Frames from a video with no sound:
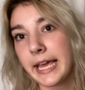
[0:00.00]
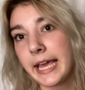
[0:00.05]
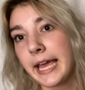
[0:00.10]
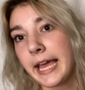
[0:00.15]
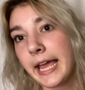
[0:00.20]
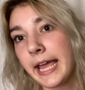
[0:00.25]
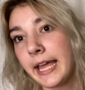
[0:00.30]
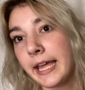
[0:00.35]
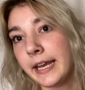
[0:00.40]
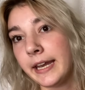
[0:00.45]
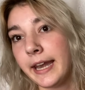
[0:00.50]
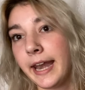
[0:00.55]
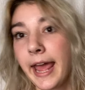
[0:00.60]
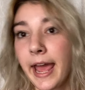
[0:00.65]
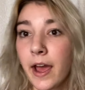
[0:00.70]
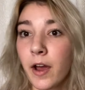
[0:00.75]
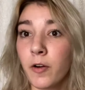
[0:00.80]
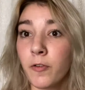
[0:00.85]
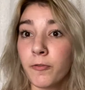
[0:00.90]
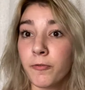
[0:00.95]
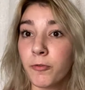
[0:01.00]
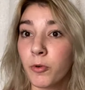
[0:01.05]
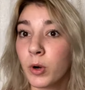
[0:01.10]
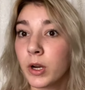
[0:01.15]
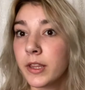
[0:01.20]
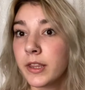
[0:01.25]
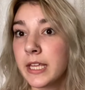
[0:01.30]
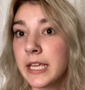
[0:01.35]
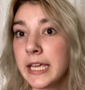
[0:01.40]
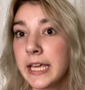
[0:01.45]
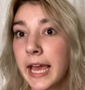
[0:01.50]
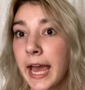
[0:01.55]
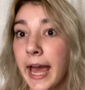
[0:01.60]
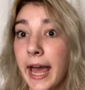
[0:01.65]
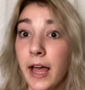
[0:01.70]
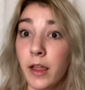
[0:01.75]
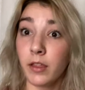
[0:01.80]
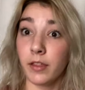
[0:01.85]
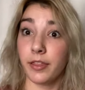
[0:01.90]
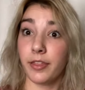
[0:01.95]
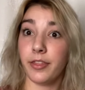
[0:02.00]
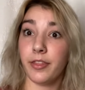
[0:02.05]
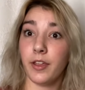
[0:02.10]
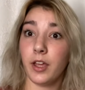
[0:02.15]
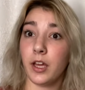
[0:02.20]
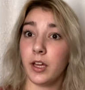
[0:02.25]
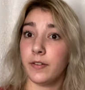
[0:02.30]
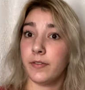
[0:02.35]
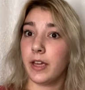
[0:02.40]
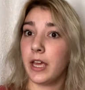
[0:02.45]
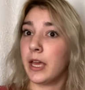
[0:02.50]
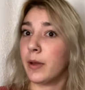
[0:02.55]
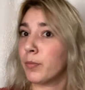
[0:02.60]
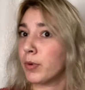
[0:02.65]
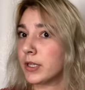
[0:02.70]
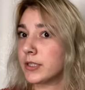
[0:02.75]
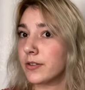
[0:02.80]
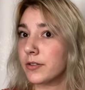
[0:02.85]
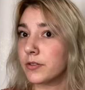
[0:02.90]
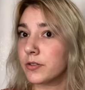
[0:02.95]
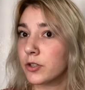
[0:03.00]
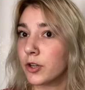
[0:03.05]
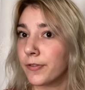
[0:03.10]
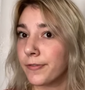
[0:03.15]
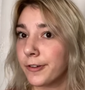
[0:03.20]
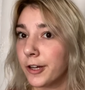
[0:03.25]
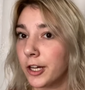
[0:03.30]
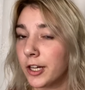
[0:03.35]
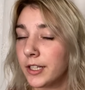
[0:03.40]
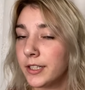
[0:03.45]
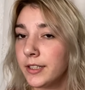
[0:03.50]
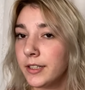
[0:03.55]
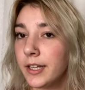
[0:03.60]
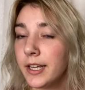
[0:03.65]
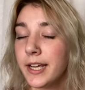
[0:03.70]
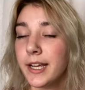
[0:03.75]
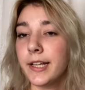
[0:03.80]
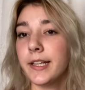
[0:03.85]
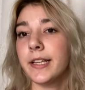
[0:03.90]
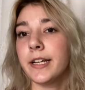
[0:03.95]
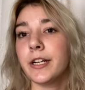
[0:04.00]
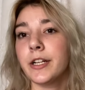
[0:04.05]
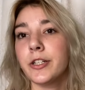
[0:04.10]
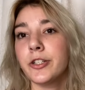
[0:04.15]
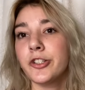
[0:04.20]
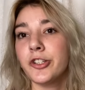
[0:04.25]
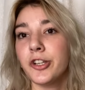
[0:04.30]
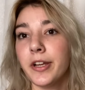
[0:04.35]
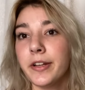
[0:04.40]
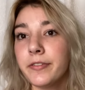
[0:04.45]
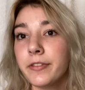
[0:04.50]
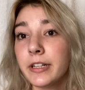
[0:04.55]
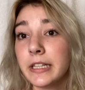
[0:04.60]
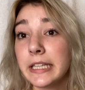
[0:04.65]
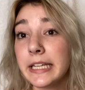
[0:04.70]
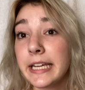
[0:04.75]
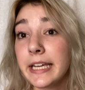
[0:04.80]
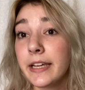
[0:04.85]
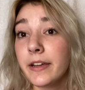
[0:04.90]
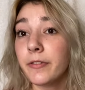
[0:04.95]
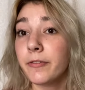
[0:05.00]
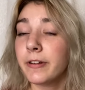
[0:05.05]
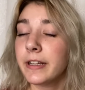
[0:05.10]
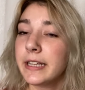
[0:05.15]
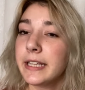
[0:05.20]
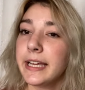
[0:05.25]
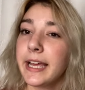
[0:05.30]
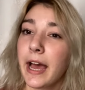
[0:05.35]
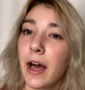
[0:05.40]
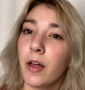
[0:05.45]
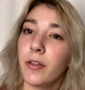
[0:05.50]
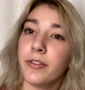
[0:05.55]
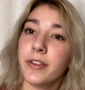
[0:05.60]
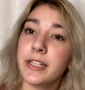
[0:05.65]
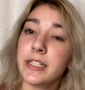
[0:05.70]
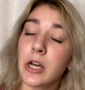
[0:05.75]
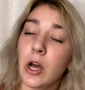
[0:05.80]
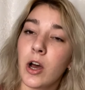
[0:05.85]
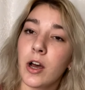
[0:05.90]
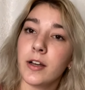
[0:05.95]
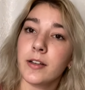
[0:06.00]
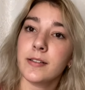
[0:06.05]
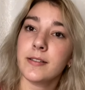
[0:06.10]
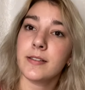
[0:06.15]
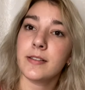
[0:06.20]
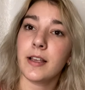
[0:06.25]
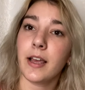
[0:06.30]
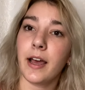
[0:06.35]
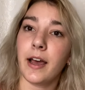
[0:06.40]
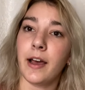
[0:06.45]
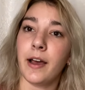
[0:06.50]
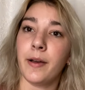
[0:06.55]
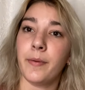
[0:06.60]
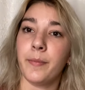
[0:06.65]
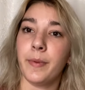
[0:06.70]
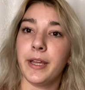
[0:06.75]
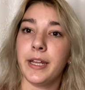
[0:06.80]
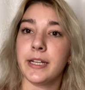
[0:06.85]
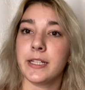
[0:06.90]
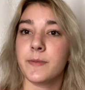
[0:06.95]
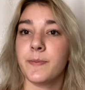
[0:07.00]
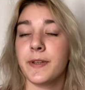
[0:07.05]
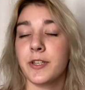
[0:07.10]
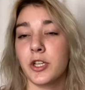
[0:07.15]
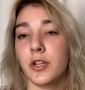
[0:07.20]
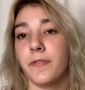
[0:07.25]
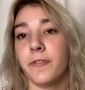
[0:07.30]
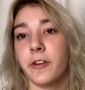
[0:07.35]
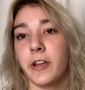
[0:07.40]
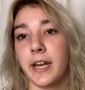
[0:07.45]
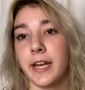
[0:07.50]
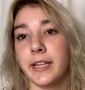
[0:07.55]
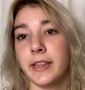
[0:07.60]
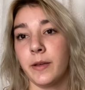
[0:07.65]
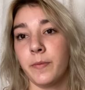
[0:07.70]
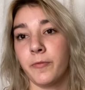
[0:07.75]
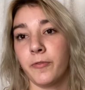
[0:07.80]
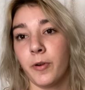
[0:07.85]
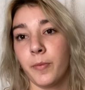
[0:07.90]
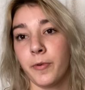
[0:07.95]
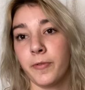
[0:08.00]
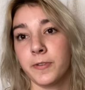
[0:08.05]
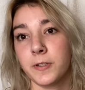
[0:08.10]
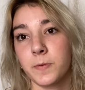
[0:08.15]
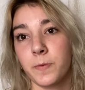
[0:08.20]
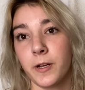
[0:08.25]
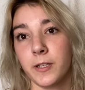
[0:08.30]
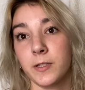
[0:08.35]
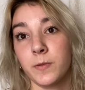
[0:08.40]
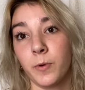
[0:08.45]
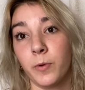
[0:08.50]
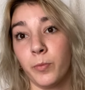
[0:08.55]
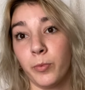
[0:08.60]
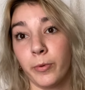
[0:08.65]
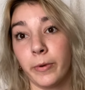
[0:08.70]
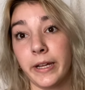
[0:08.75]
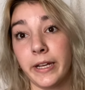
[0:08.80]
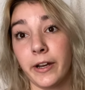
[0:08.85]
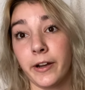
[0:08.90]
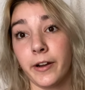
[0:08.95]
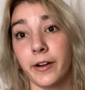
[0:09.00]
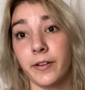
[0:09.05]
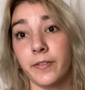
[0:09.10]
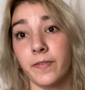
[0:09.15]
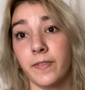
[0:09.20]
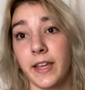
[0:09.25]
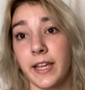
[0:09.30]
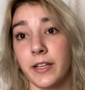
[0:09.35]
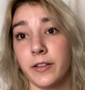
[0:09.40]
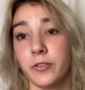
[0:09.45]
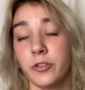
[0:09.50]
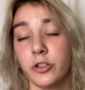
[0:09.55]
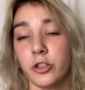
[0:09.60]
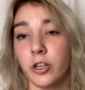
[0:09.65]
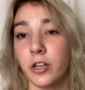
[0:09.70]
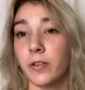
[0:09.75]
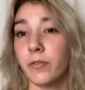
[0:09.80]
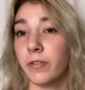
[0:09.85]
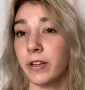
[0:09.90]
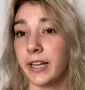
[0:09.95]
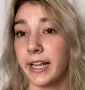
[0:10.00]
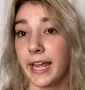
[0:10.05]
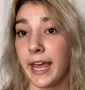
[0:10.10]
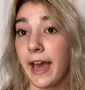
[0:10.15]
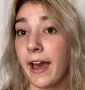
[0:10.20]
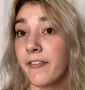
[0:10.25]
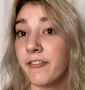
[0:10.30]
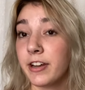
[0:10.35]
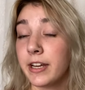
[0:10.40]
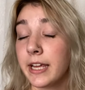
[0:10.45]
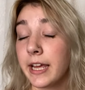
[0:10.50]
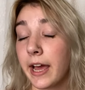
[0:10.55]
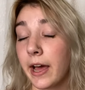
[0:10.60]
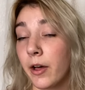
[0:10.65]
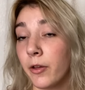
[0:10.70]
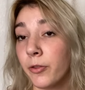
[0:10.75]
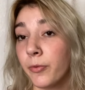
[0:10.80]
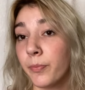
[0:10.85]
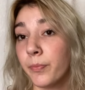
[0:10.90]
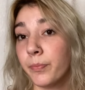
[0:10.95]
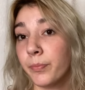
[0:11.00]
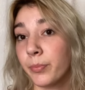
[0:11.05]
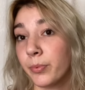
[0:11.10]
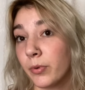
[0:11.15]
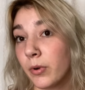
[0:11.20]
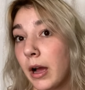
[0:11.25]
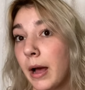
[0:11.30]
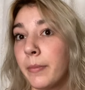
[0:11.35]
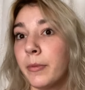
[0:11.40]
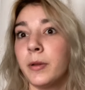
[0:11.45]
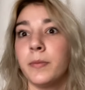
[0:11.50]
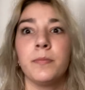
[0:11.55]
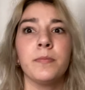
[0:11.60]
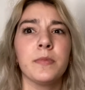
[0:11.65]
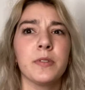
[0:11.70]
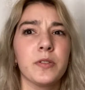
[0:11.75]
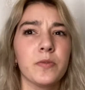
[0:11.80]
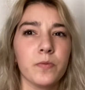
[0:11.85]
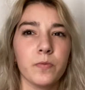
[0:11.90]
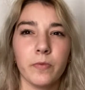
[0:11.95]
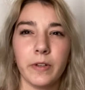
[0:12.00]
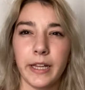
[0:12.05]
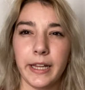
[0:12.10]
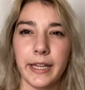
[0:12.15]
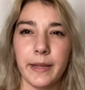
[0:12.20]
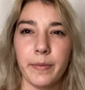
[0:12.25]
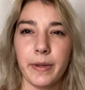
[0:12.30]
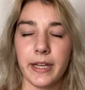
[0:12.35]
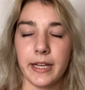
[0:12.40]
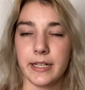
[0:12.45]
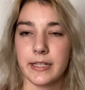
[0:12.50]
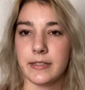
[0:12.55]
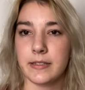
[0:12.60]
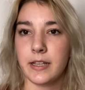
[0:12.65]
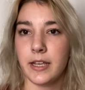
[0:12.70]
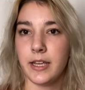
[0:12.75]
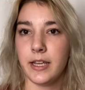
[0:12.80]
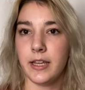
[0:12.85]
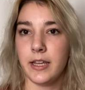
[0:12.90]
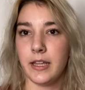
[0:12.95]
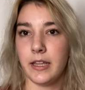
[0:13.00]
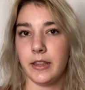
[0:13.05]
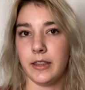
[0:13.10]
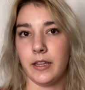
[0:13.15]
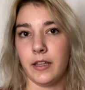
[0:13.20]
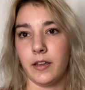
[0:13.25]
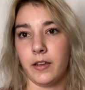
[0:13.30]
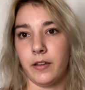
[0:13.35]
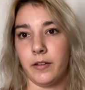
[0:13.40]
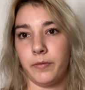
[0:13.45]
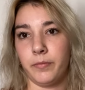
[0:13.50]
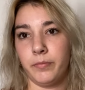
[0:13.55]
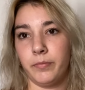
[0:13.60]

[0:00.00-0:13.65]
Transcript: And now for the health of a Brussels Griffon. They're generally really healthy dogs, and especially if you're getting them from a responsible breeder, they shouldn't really have any health problems, really, because the